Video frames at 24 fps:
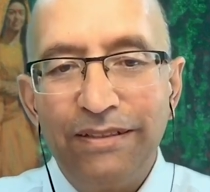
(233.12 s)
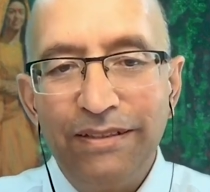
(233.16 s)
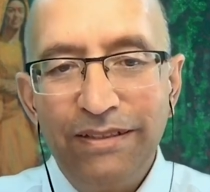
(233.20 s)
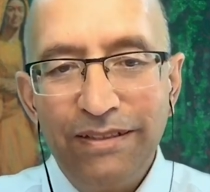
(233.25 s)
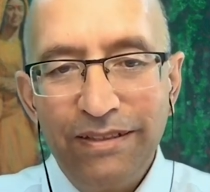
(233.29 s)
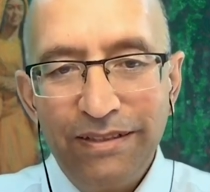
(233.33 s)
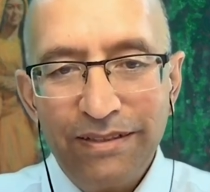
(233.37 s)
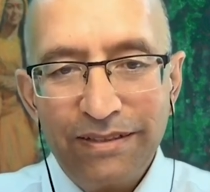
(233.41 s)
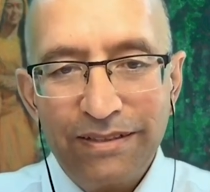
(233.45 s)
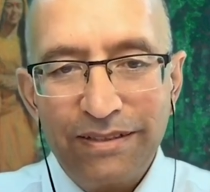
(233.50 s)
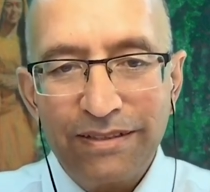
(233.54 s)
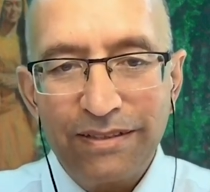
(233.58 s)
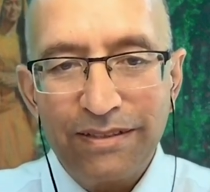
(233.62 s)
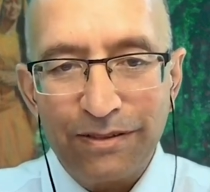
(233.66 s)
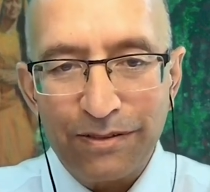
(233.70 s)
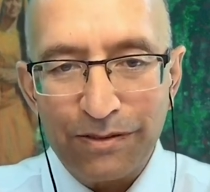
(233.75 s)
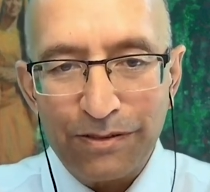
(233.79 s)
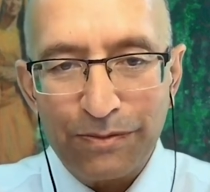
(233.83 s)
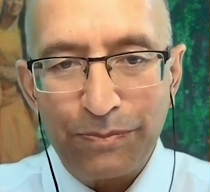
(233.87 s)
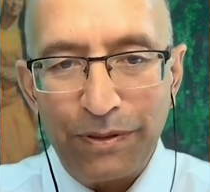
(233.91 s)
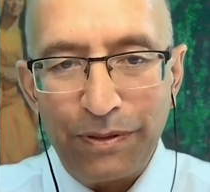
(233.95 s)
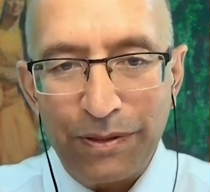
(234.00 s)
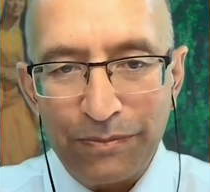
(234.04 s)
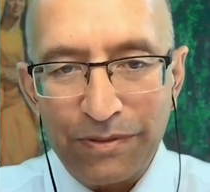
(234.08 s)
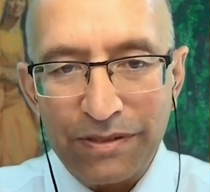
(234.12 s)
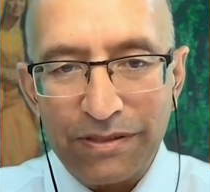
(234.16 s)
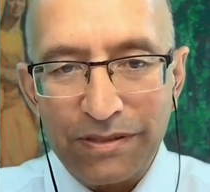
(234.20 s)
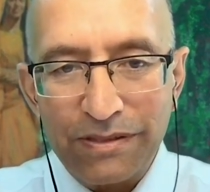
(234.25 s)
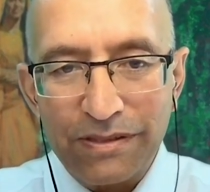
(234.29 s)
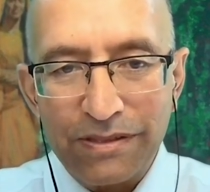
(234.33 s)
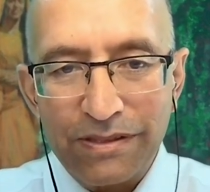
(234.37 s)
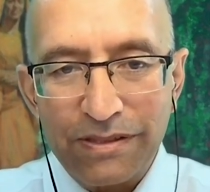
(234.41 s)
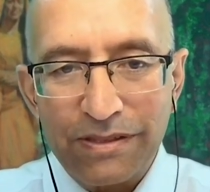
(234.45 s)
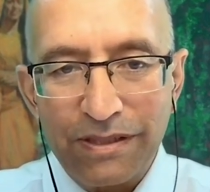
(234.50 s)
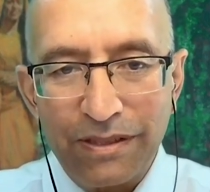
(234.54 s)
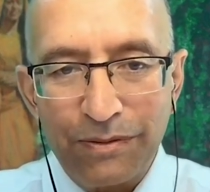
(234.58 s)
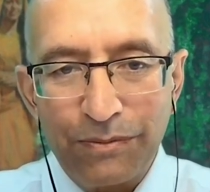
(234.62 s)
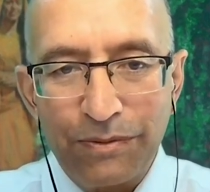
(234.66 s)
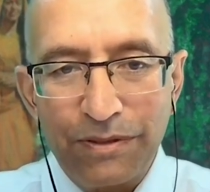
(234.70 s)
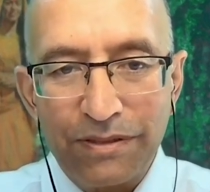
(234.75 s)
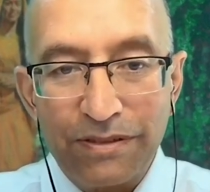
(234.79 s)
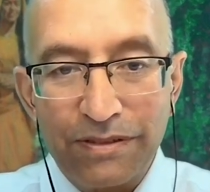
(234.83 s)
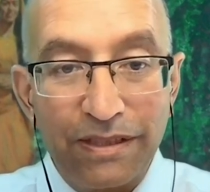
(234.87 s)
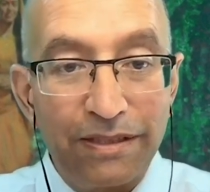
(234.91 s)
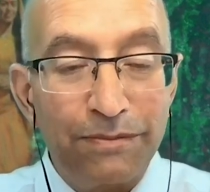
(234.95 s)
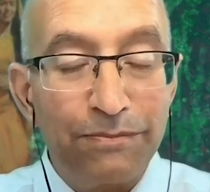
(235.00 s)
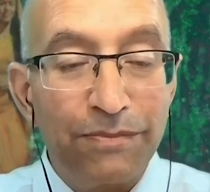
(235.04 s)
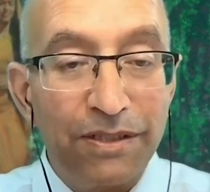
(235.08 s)
Near to those premises, there
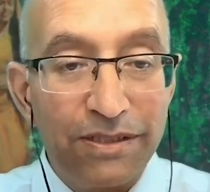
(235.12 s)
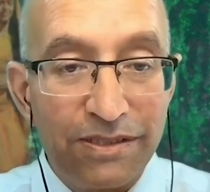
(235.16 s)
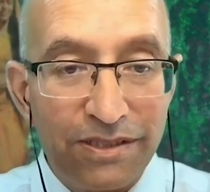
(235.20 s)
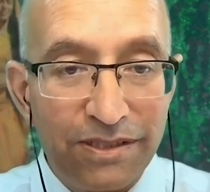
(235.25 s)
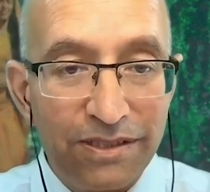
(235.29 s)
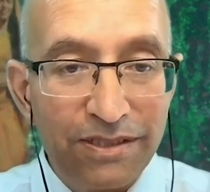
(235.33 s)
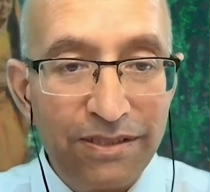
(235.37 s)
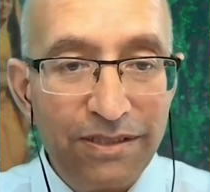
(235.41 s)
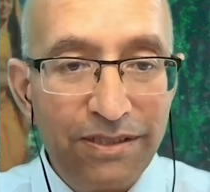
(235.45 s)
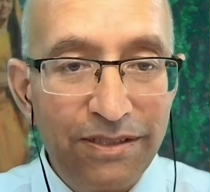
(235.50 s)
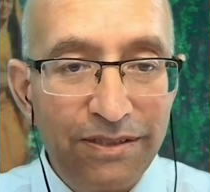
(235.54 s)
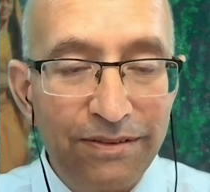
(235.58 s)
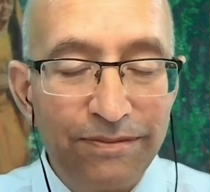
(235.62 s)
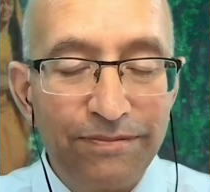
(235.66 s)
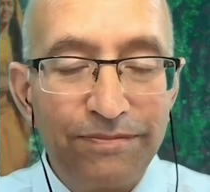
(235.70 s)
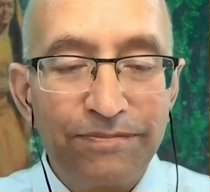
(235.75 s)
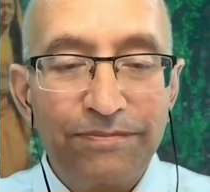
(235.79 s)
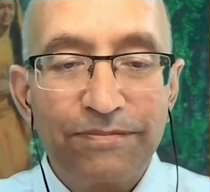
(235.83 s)
was a masjid,